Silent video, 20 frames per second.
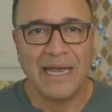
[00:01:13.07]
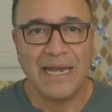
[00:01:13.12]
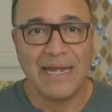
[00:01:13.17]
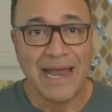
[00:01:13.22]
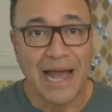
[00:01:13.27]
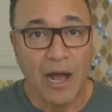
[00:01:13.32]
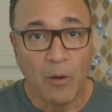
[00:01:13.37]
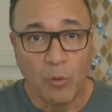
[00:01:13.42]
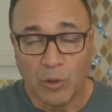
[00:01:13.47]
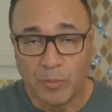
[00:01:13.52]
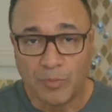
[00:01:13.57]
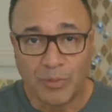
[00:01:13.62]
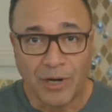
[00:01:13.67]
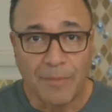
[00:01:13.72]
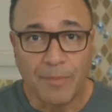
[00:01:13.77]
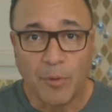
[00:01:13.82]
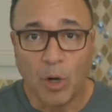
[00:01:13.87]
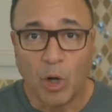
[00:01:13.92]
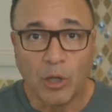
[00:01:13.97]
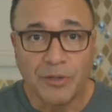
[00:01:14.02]
And now we'll
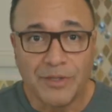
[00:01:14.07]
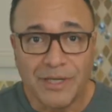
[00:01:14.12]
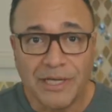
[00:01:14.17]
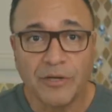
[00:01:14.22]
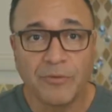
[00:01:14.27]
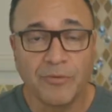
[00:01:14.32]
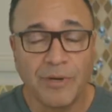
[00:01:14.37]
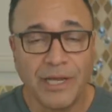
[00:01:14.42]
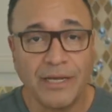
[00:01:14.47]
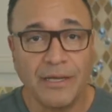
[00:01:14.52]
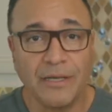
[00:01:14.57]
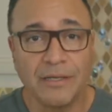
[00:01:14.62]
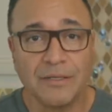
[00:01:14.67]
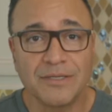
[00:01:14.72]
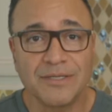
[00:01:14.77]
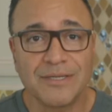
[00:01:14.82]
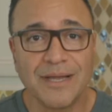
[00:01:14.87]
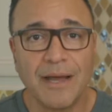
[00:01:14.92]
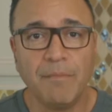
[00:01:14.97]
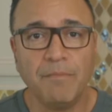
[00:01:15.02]
prep all the
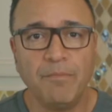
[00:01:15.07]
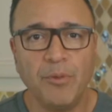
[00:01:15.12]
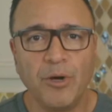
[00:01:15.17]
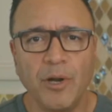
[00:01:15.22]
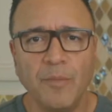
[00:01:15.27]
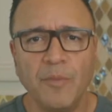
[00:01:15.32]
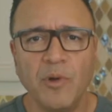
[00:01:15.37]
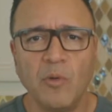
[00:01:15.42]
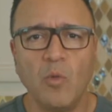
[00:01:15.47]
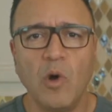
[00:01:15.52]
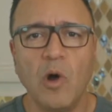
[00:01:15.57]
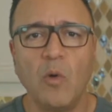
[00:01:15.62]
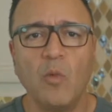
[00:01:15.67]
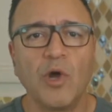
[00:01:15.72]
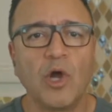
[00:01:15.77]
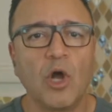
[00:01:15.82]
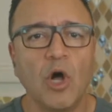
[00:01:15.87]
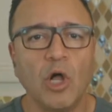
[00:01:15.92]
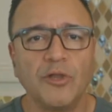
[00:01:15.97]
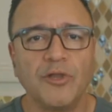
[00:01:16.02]
ingredients and put them in what we
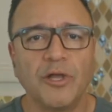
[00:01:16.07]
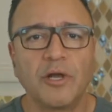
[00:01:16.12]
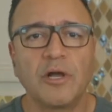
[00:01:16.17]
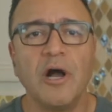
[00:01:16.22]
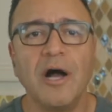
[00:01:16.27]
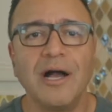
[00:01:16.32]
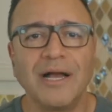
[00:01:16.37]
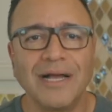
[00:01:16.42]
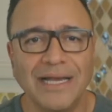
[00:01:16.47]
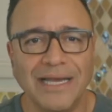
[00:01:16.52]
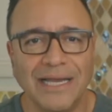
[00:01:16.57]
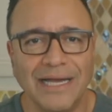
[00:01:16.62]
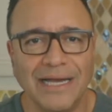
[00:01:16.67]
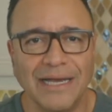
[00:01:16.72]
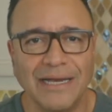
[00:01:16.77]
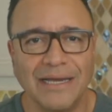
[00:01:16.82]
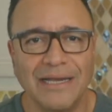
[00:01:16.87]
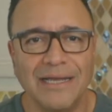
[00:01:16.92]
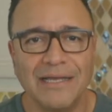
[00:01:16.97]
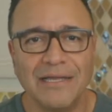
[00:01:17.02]
call the conga line,
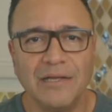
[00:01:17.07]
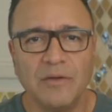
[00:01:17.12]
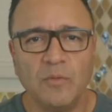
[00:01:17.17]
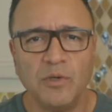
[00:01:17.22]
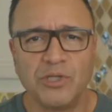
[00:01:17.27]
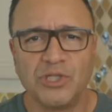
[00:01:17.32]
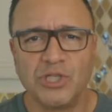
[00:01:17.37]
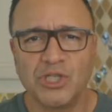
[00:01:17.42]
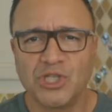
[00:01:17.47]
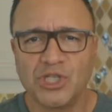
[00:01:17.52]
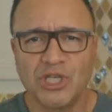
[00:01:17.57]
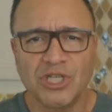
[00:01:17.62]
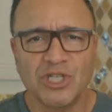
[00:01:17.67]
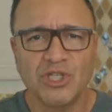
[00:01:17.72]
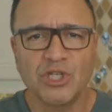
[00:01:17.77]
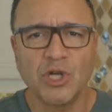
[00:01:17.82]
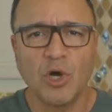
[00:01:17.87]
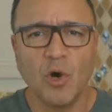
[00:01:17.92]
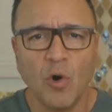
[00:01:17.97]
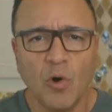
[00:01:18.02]
which is
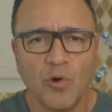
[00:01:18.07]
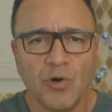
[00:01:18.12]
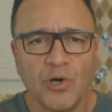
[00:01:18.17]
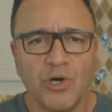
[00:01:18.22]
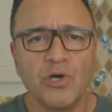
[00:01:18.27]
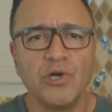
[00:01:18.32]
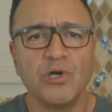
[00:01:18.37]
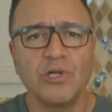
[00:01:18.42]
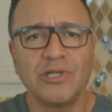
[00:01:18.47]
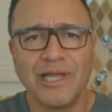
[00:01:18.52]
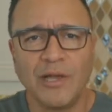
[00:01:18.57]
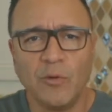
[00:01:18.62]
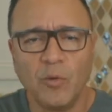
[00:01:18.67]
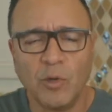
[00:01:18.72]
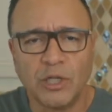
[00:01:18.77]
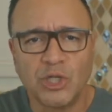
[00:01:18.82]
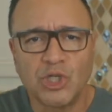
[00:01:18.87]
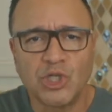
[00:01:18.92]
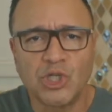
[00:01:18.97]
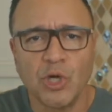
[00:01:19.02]
just the order they
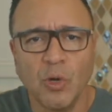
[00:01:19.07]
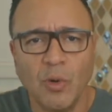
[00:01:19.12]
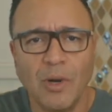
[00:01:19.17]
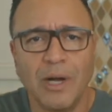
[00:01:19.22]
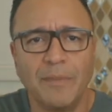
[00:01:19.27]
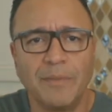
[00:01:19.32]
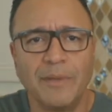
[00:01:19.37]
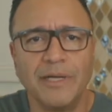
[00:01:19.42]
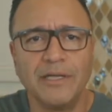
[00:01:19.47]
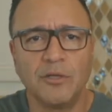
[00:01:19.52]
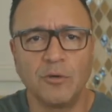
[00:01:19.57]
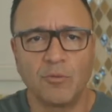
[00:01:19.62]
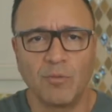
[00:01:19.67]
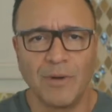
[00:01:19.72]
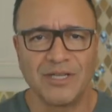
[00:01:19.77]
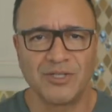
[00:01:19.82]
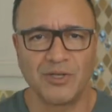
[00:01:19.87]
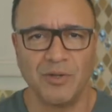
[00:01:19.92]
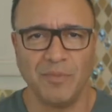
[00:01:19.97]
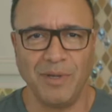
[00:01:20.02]
will show up in the
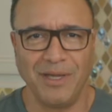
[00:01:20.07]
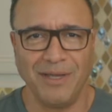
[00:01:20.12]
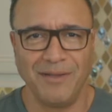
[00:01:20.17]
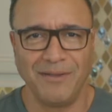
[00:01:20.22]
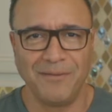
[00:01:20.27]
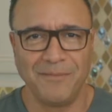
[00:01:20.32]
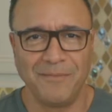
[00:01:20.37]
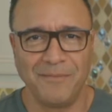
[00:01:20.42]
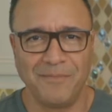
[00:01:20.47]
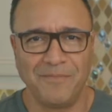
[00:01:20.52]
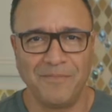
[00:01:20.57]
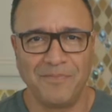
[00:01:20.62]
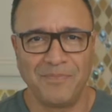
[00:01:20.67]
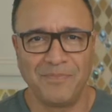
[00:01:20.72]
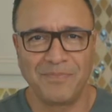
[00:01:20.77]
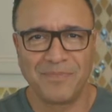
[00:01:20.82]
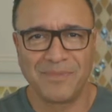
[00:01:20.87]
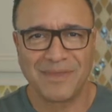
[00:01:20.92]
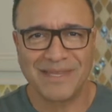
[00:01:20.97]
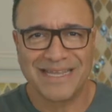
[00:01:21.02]
recipe.
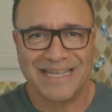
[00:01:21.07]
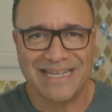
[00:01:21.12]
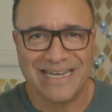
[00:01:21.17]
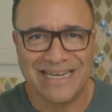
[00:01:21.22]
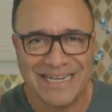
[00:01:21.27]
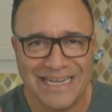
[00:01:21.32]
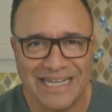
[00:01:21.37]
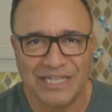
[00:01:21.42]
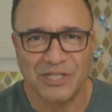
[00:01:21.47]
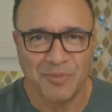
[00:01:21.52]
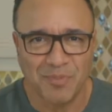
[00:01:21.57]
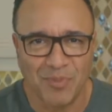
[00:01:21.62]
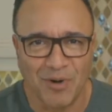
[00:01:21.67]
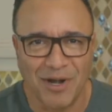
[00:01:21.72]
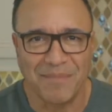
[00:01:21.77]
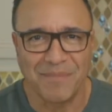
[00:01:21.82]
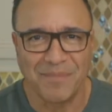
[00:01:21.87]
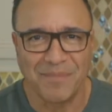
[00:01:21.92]
Let's prep.